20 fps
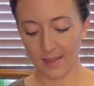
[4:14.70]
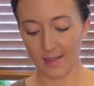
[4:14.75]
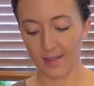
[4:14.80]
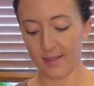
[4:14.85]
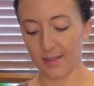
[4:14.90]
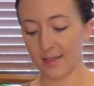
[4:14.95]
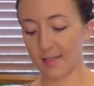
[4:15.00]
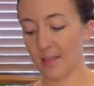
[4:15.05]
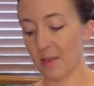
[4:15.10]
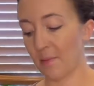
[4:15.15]

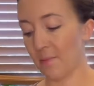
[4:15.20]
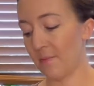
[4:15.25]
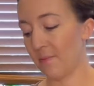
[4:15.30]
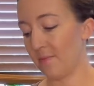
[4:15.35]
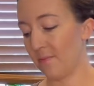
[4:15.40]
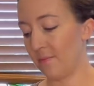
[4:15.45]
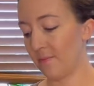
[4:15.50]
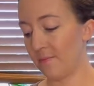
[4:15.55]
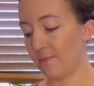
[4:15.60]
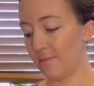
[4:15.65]
some
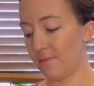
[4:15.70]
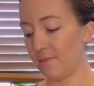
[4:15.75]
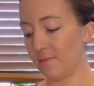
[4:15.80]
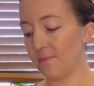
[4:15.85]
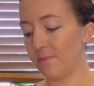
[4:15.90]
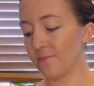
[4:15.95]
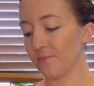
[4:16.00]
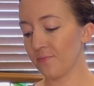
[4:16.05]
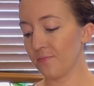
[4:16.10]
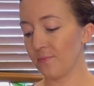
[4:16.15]

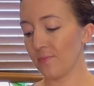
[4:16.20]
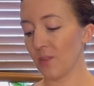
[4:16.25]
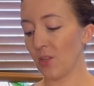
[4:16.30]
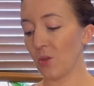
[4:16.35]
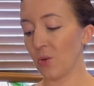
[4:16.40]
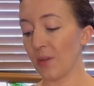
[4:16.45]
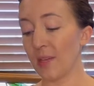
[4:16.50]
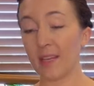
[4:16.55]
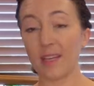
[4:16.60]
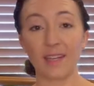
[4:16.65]

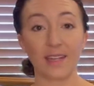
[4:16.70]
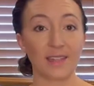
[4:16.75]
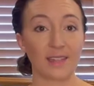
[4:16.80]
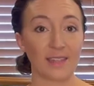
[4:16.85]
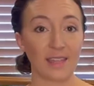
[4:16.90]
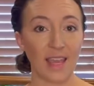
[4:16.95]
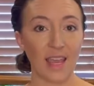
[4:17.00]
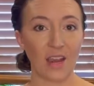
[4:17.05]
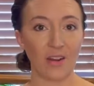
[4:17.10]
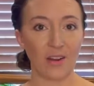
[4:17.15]
greens,
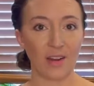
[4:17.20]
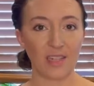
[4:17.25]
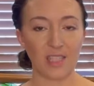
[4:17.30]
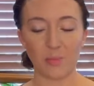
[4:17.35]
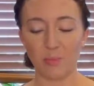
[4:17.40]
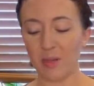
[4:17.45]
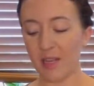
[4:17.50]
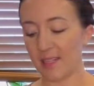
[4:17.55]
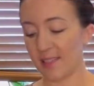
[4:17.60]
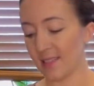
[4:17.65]
carrots,
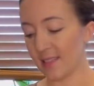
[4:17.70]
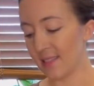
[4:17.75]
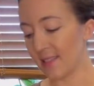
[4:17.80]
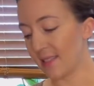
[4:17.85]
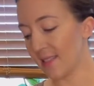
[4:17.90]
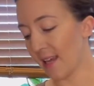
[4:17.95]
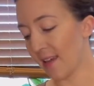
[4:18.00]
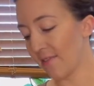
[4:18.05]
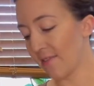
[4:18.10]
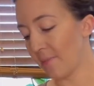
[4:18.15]
beets, and
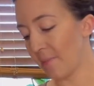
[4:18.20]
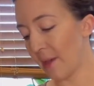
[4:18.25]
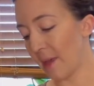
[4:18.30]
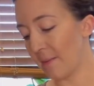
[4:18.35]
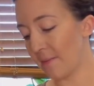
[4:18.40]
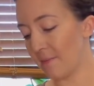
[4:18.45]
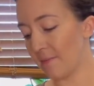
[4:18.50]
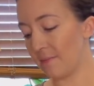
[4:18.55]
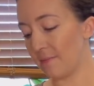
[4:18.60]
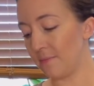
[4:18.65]
stuff.
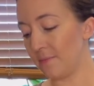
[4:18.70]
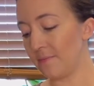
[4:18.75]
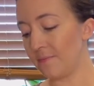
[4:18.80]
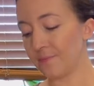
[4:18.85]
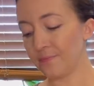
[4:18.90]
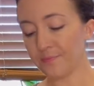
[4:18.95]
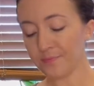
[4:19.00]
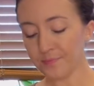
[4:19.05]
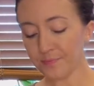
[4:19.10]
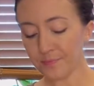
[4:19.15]
But
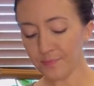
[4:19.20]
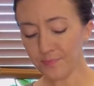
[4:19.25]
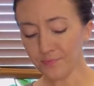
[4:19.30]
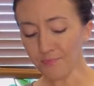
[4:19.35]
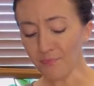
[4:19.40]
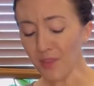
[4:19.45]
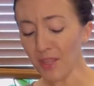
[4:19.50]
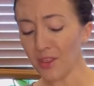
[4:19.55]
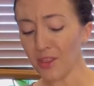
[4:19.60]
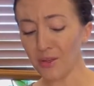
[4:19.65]

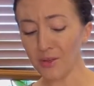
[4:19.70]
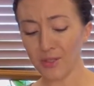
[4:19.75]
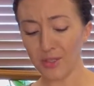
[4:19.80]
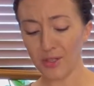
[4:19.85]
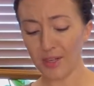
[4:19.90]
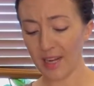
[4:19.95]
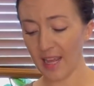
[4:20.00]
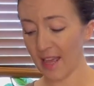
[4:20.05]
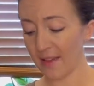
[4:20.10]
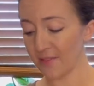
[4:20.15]
those are
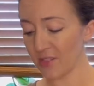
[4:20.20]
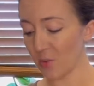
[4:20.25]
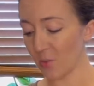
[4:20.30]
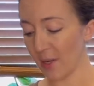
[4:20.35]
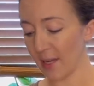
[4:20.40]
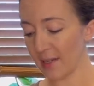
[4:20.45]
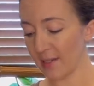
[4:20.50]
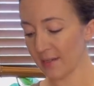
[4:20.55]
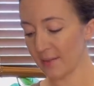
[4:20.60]
gonna have to wait.